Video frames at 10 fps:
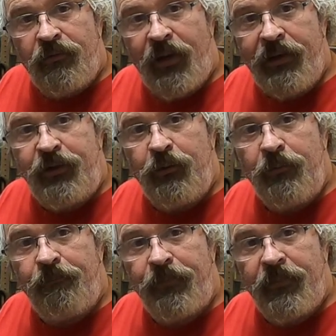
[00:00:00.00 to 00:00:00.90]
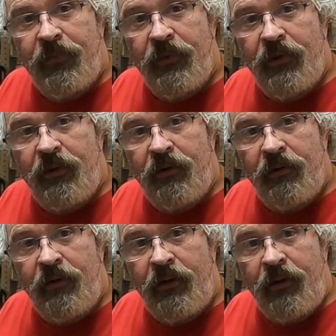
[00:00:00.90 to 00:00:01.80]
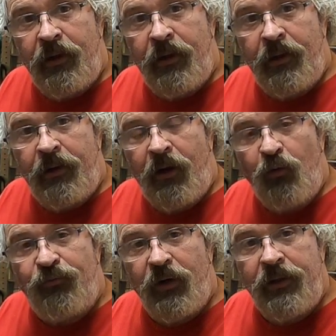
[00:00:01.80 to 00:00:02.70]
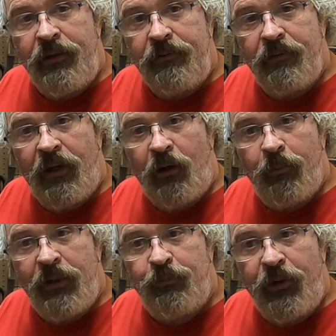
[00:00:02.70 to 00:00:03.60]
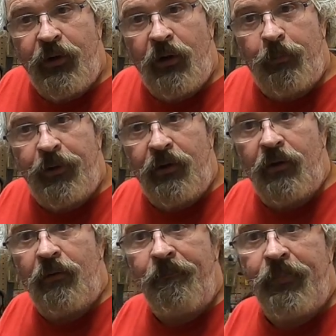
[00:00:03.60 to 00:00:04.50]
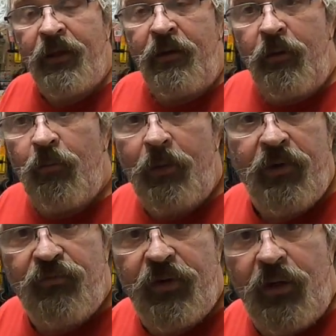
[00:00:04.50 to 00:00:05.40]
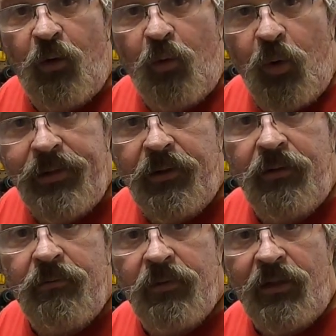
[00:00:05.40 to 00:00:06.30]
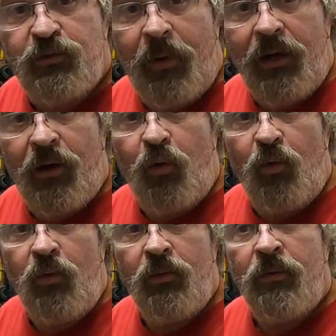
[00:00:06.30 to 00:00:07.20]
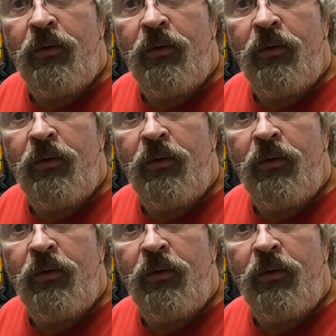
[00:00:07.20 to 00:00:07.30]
Thank you, and hopefully I'll be putting up maybe a video a week. That's my goal.